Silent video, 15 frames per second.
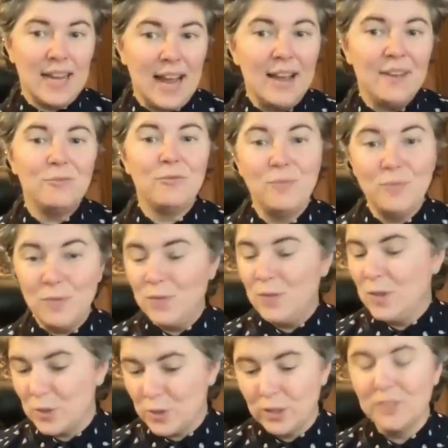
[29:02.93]
that have
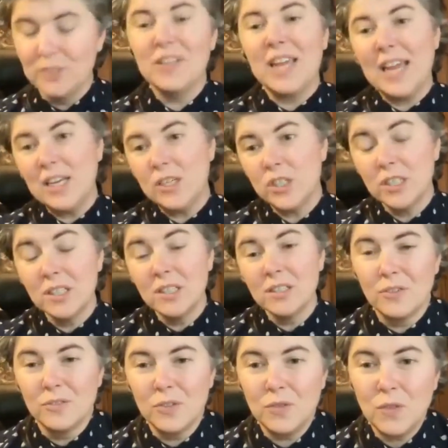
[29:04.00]
the certification
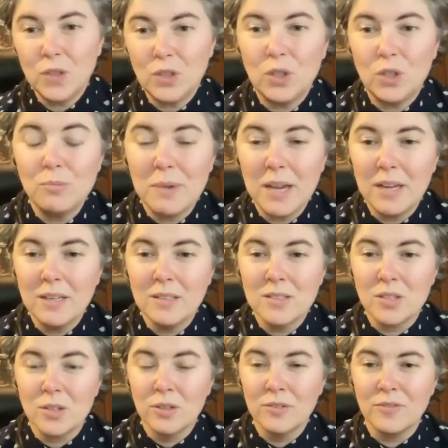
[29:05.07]
of humane
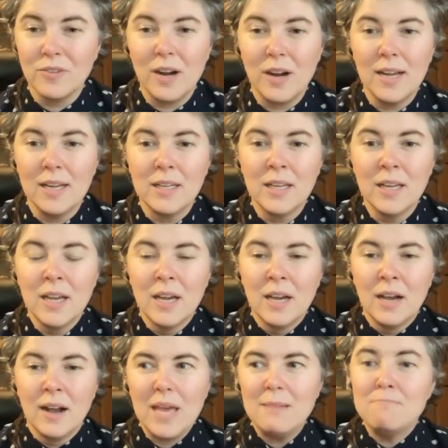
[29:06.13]
certified,
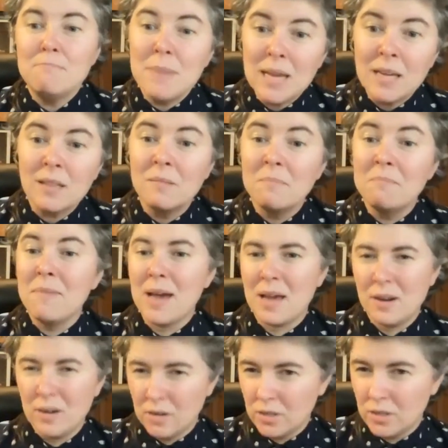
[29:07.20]
and make them
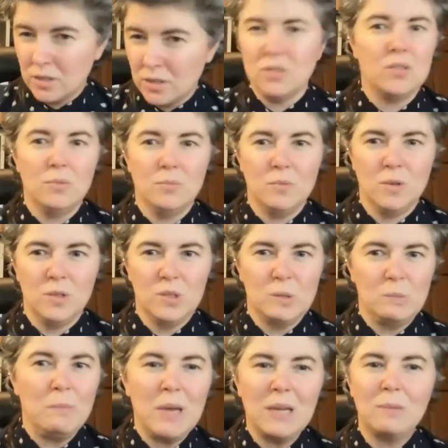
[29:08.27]
matter to consumers,
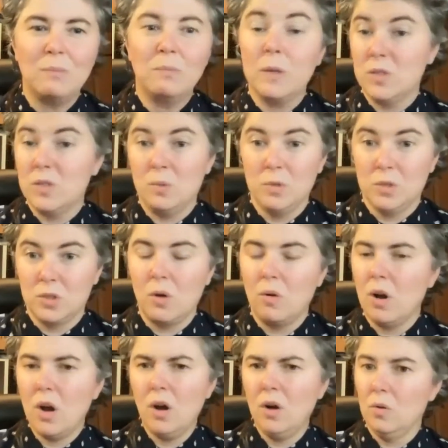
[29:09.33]
make consumers go,
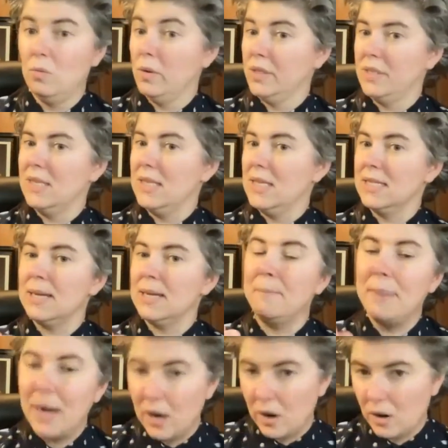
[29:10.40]
oh, what's this
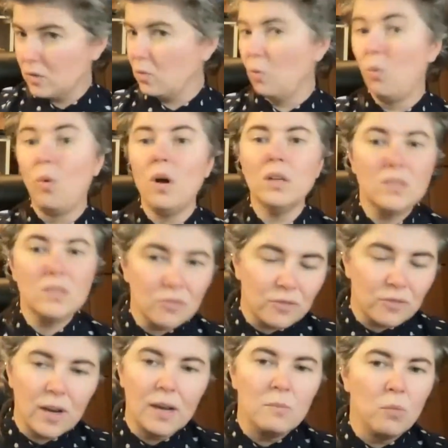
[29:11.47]
about? Want to
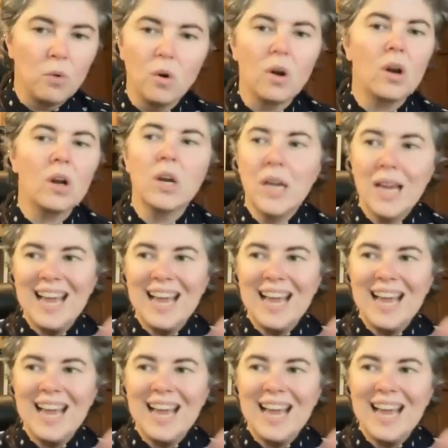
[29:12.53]
find more.